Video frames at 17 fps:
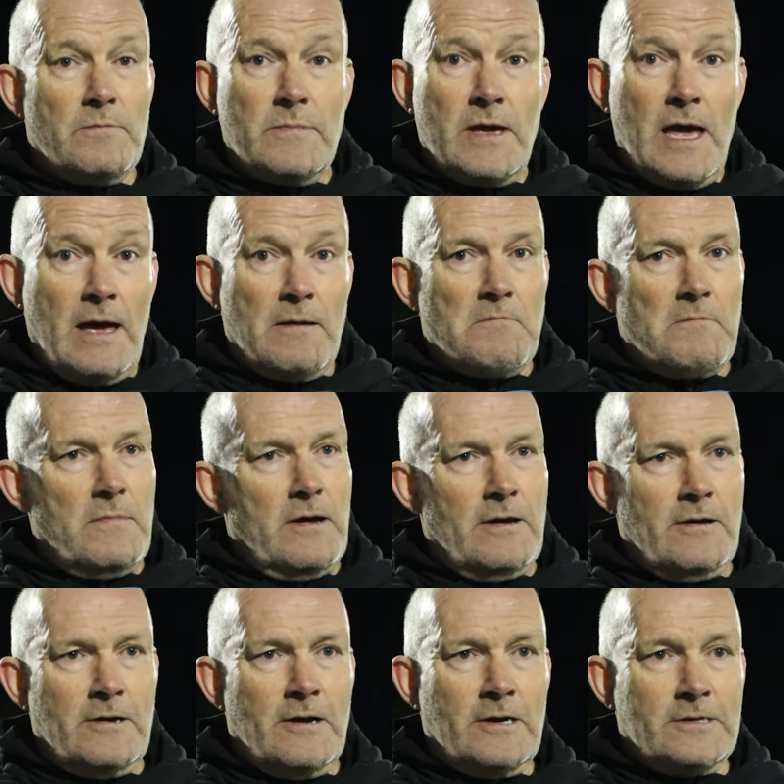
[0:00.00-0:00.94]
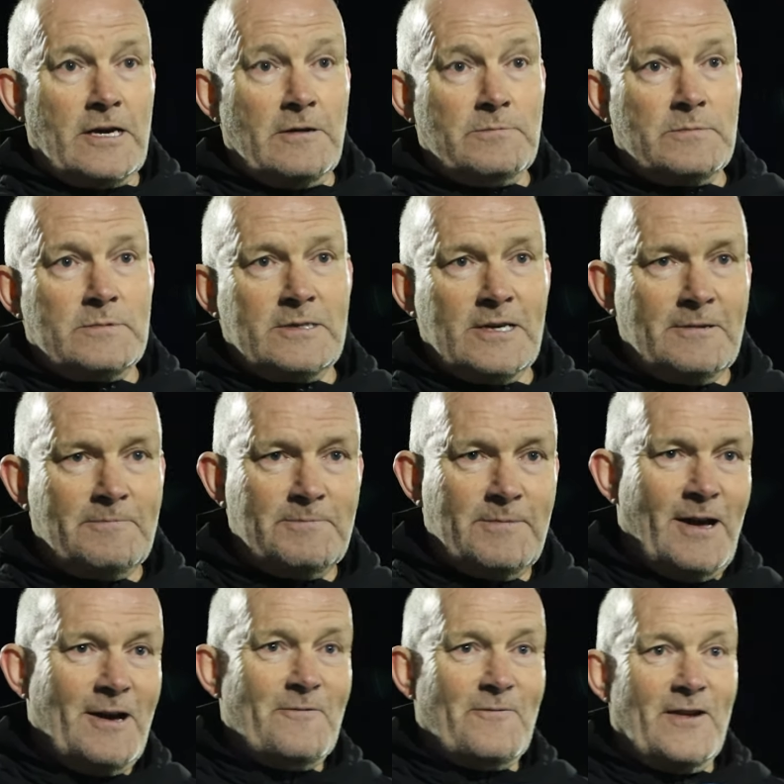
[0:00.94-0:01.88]
Yeah, I'd hope to
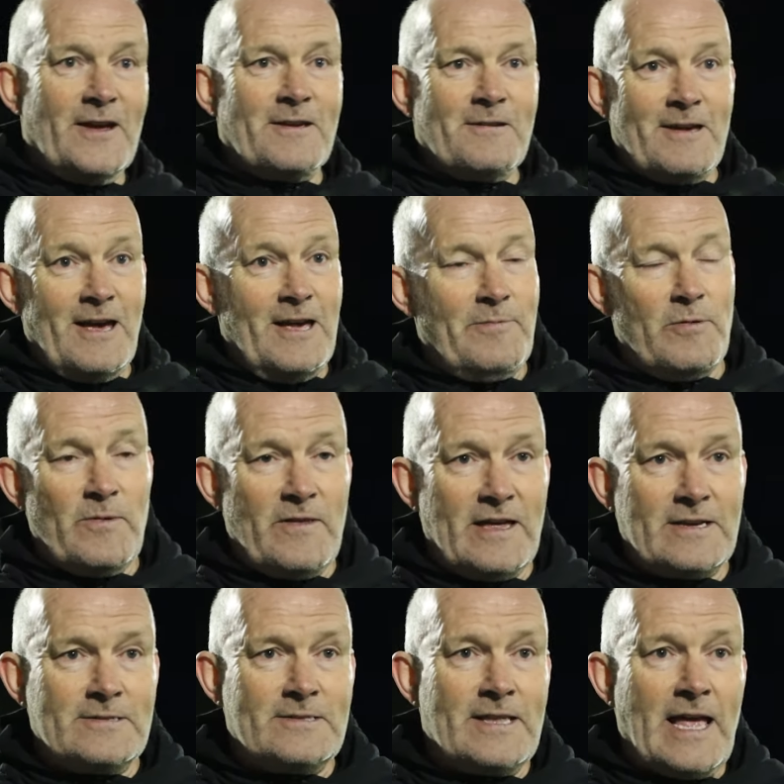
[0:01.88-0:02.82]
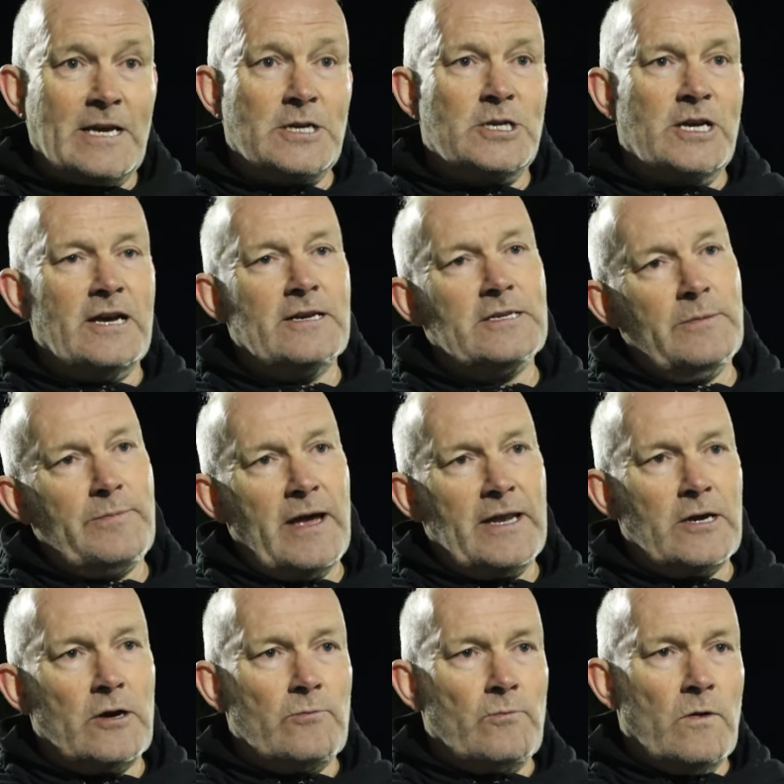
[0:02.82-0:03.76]
hopefully keep him with us next year,
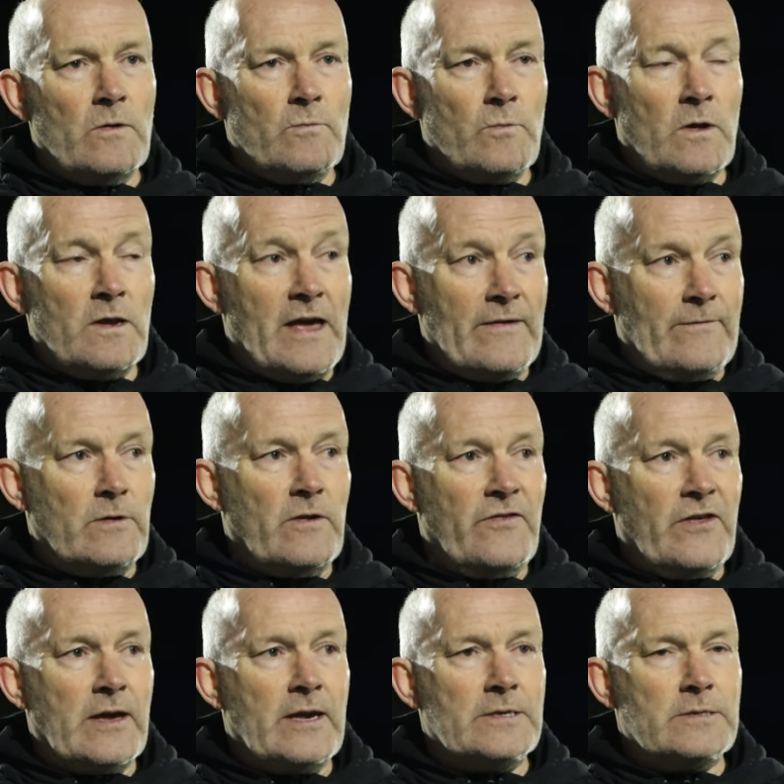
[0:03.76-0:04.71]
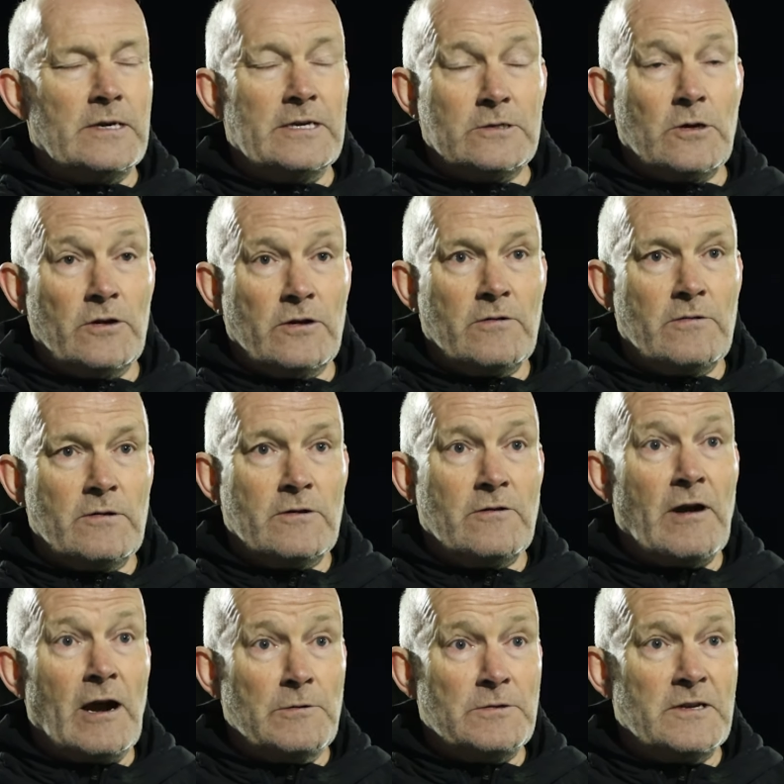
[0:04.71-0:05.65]
depending on what level. I think he's got to
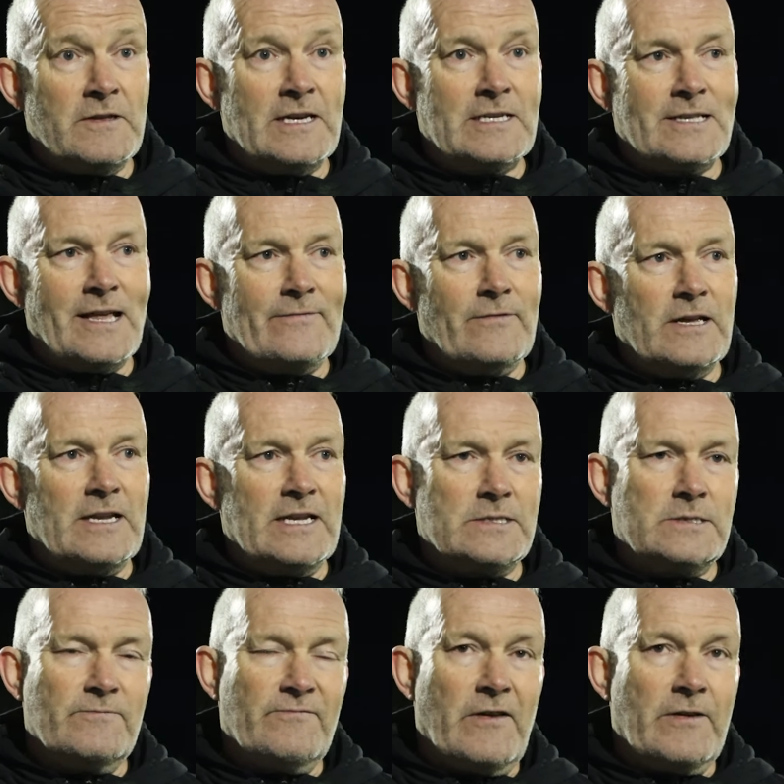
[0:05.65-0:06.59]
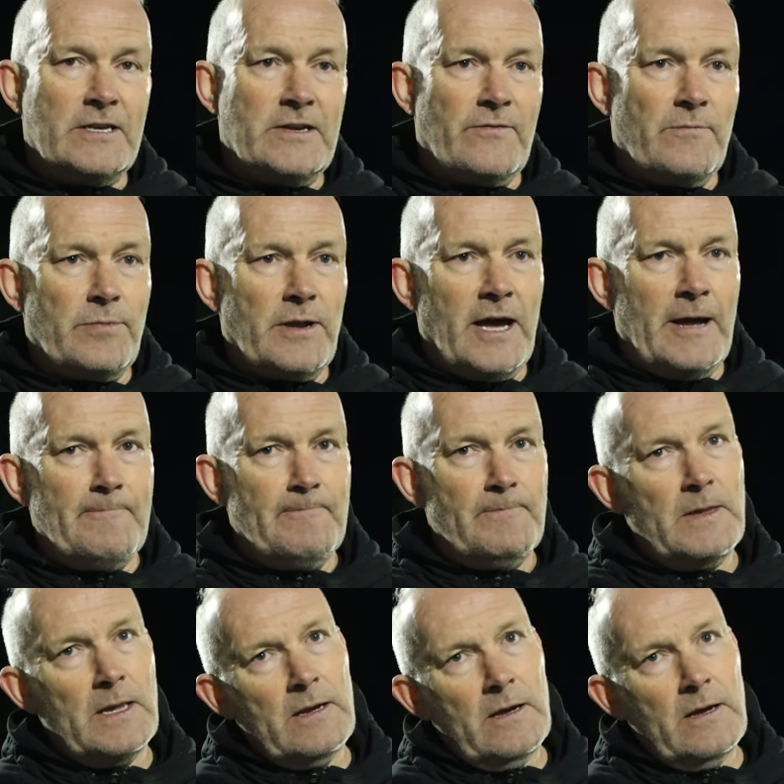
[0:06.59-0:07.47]
grow to this level, and it's very different playing